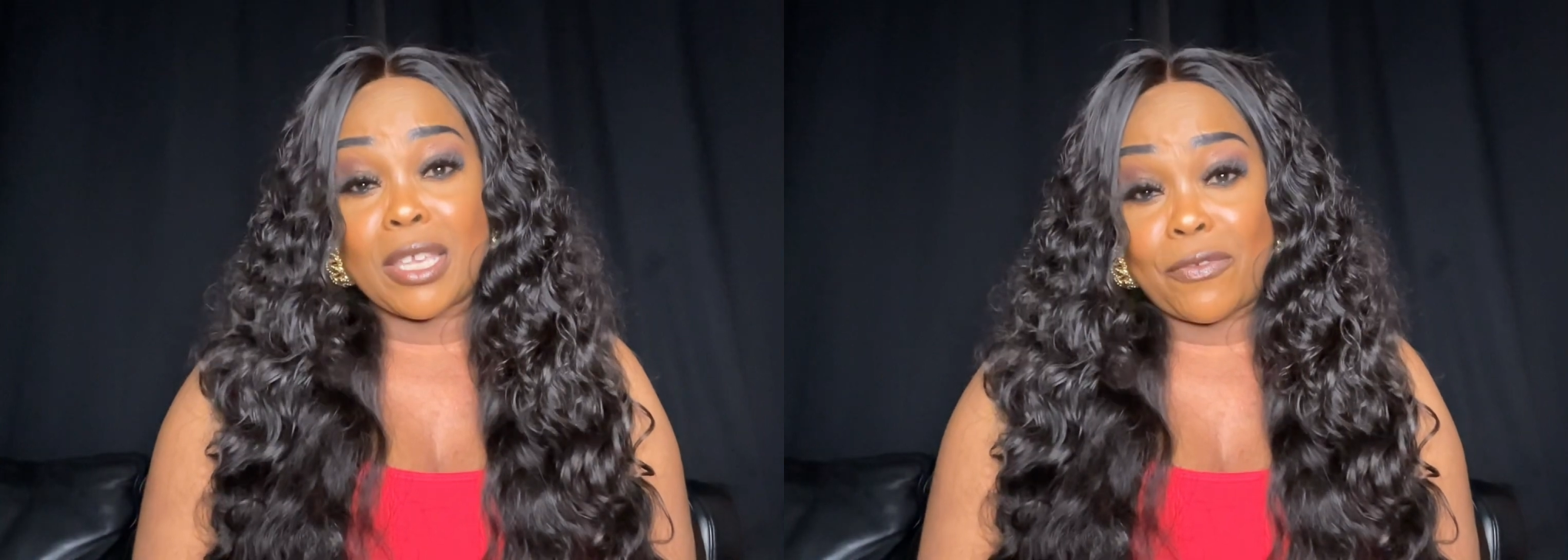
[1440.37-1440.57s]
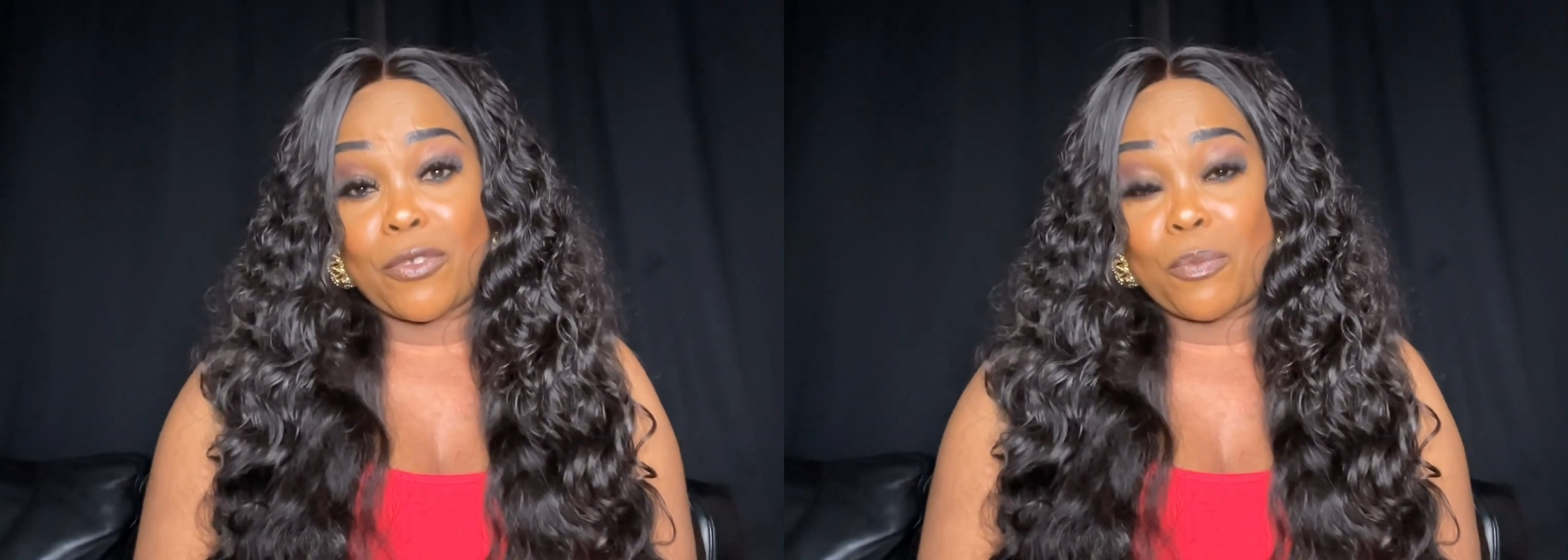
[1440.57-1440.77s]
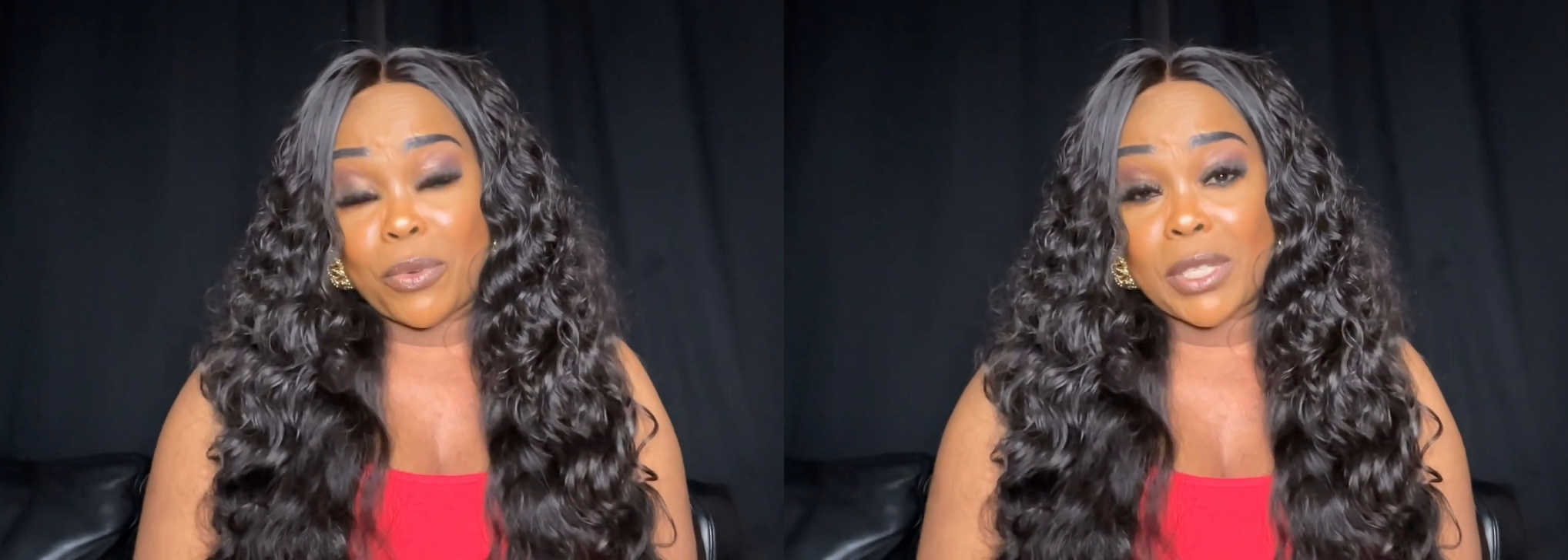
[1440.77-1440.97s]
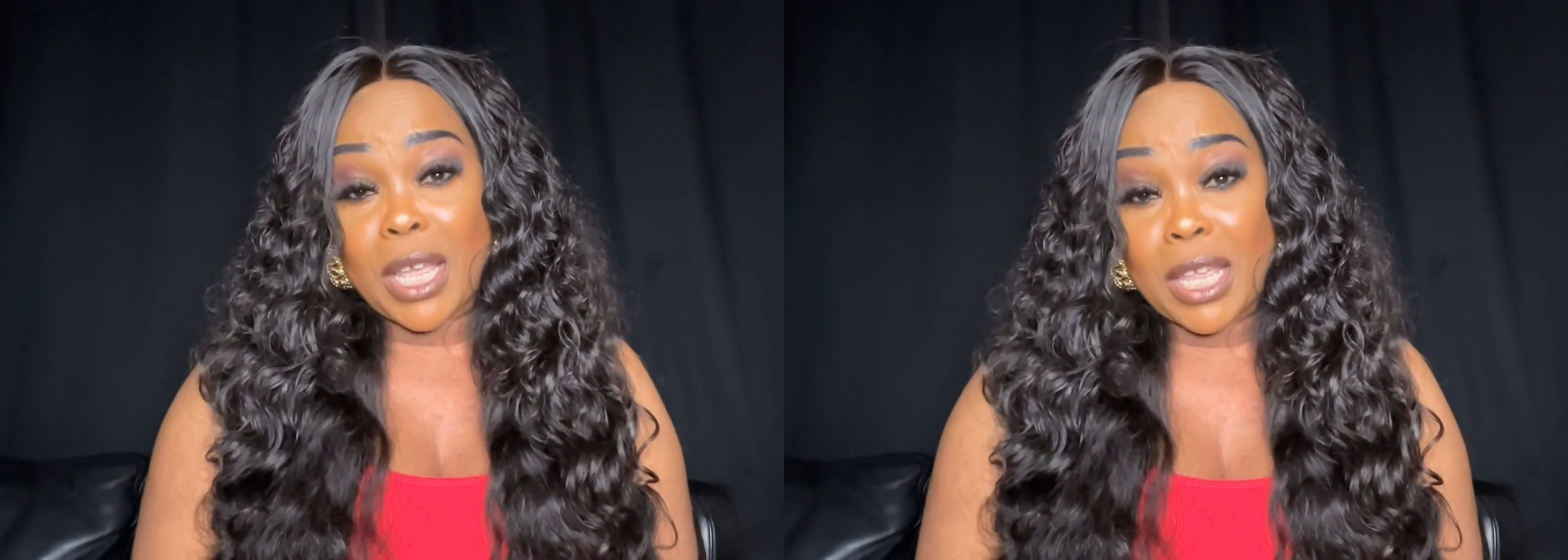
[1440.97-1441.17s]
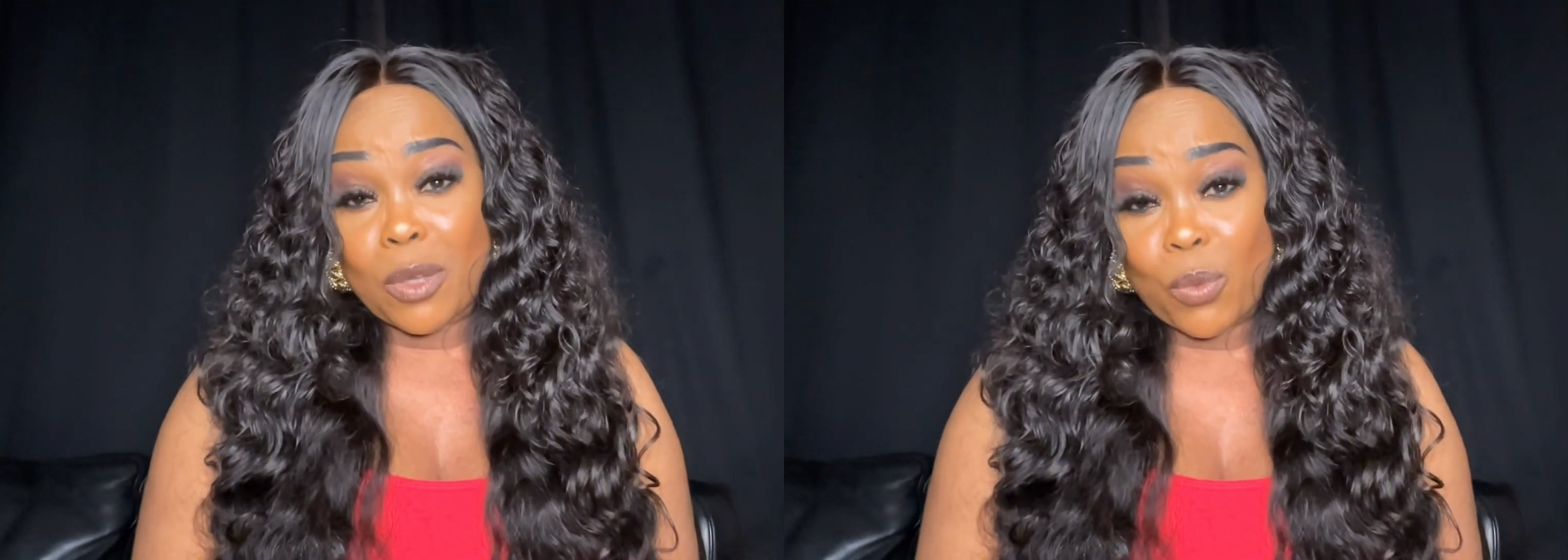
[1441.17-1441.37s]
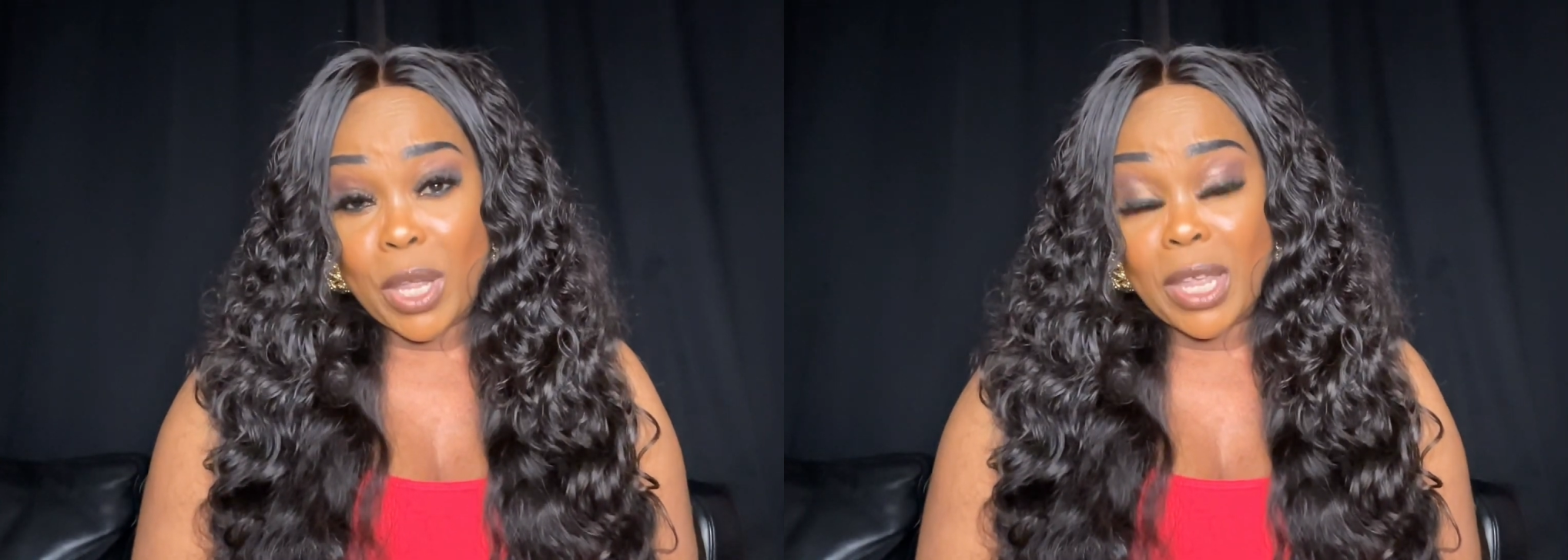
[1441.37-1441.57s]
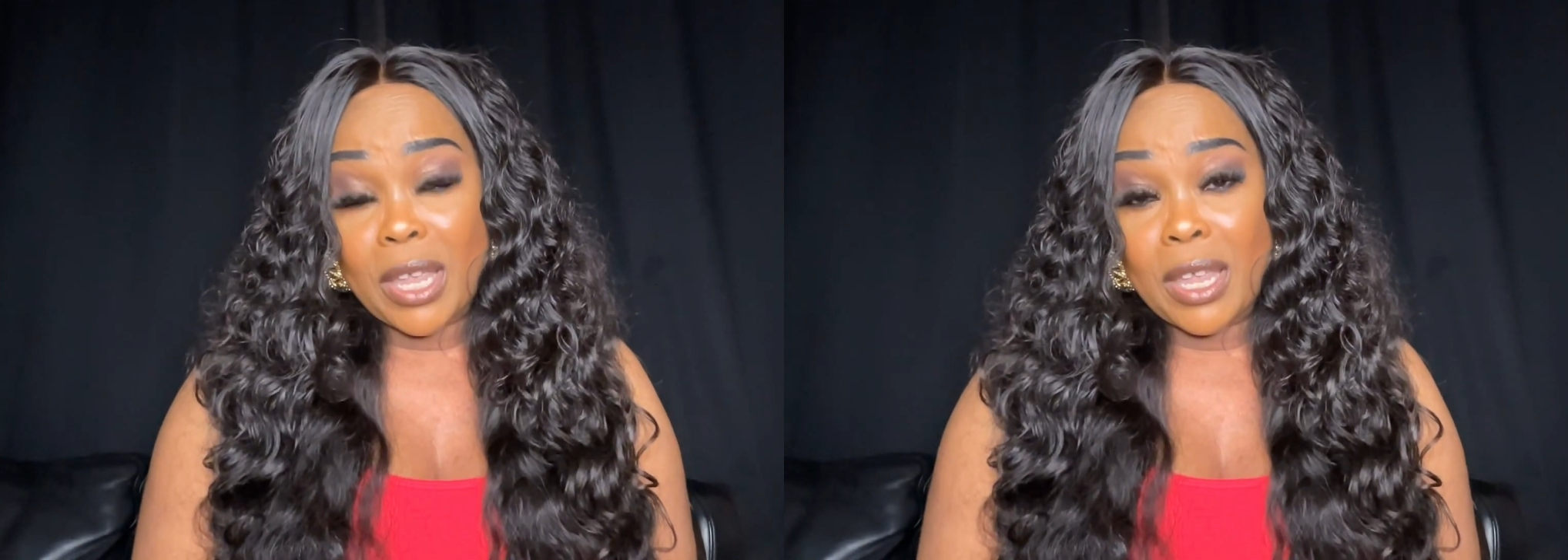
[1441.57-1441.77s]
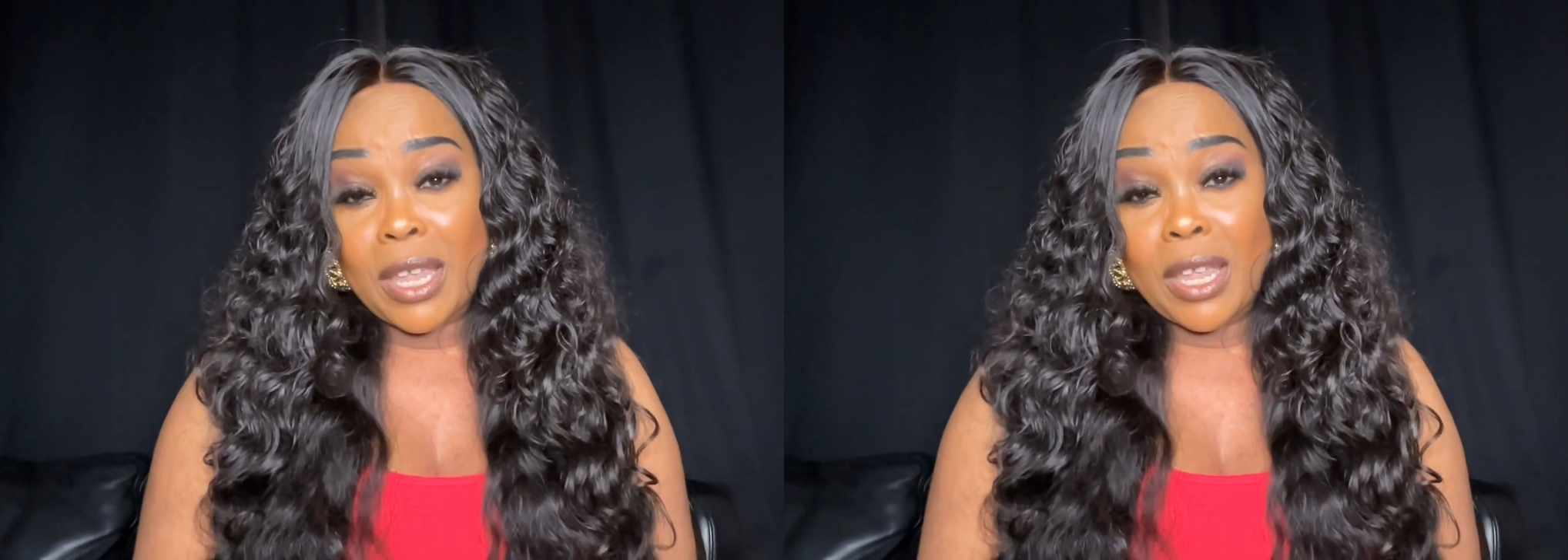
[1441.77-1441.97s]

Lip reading: if you put her away.